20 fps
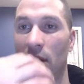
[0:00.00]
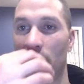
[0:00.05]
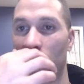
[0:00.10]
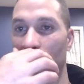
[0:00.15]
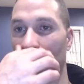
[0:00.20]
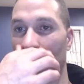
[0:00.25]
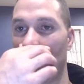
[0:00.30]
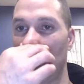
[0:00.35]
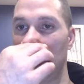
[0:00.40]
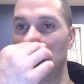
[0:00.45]

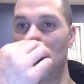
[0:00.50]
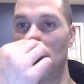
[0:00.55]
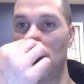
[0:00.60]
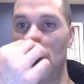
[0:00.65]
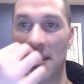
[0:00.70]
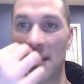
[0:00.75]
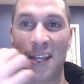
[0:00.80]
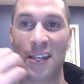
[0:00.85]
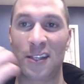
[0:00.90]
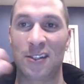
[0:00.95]
And the crazy
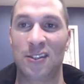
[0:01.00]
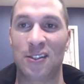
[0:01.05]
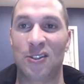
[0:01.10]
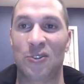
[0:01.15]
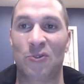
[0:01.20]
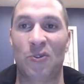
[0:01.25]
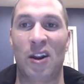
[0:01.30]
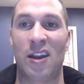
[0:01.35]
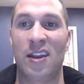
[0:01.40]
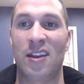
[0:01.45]
thing
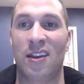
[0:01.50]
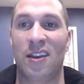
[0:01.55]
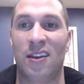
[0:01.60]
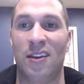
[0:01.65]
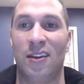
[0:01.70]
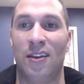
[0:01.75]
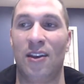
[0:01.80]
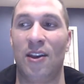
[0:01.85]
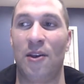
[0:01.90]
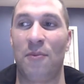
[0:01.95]
is right,
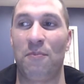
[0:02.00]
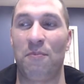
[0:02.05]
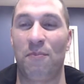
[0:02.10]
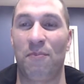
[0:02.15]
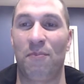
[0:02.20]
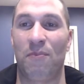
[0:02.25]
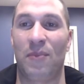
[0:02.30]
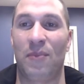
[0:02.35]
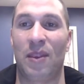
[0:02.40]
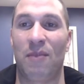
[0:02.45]

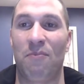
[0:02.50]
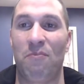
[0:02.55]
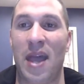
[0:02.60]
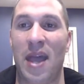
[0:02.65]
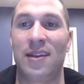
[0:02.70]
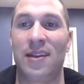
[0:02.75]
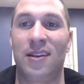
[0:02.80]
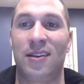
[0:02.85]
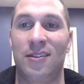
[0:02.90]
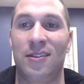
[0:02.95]
men